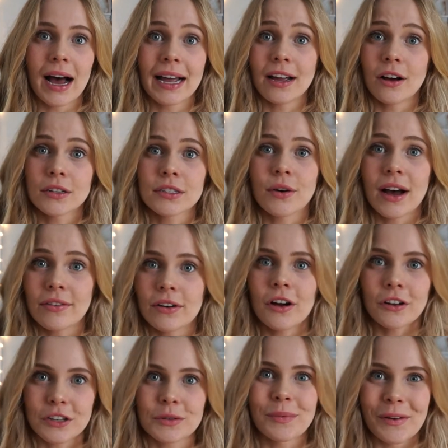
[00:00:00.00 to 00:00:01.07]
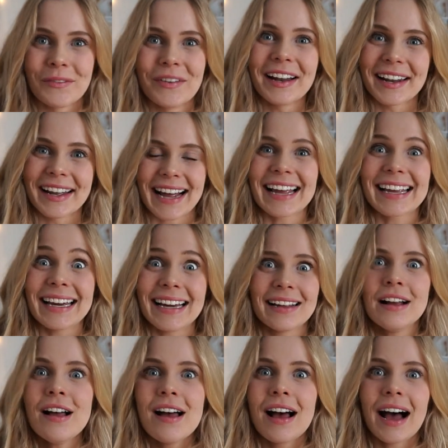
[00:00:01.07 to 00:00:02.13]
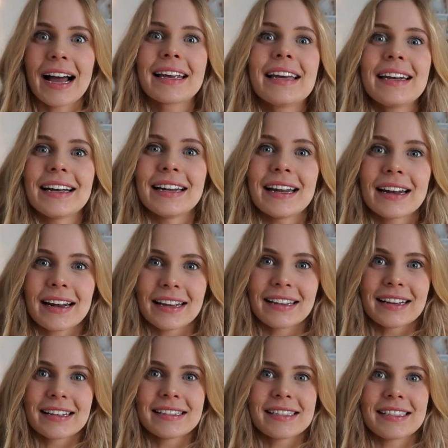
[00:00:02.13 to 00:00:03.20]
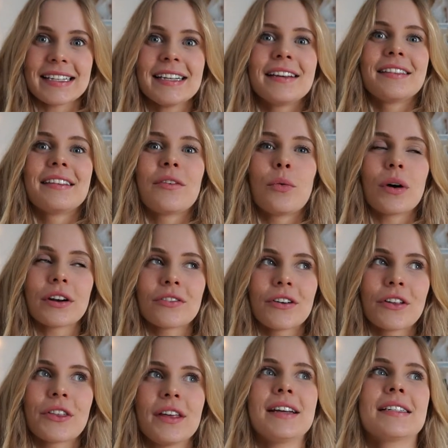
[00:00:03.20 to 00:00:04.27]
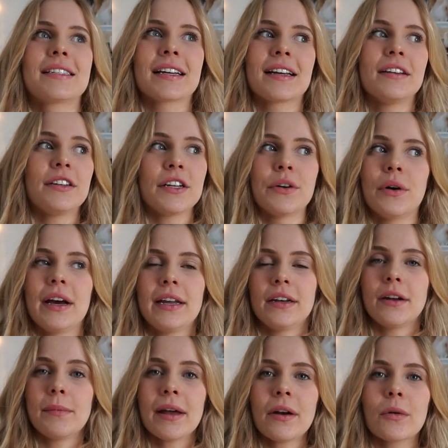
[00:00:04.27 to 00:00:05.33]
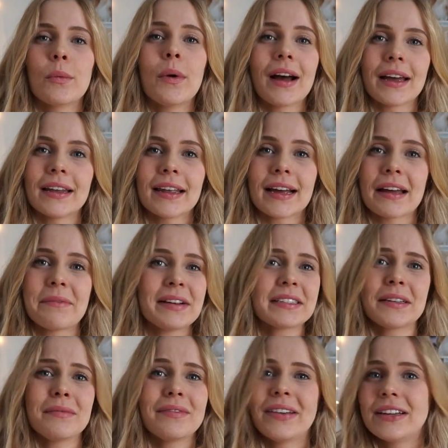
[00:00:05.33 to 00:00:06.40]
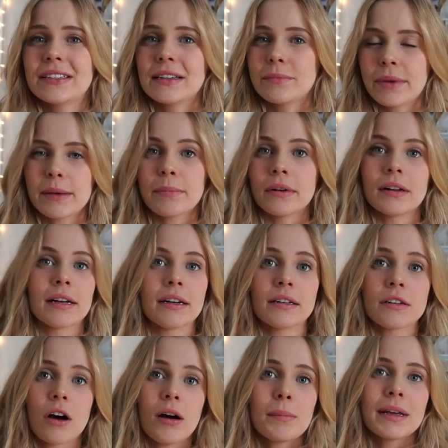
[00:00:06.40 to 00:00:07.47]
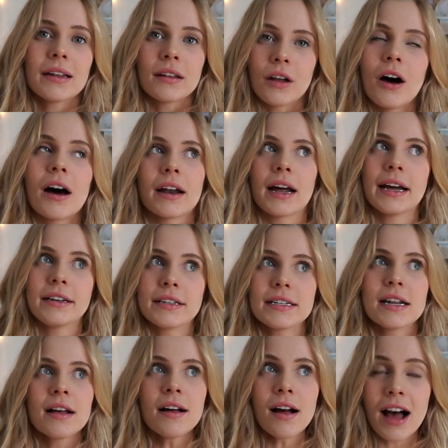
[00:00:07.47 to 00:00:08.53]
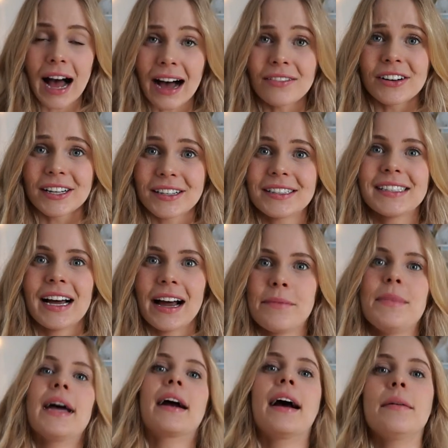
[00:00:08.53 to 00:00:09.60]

I also have a college diploma. Like I get it, and I can see the wonderful things I can do, and no matter what, like I met some amazing people and it taught me a lot. I did have a good time there.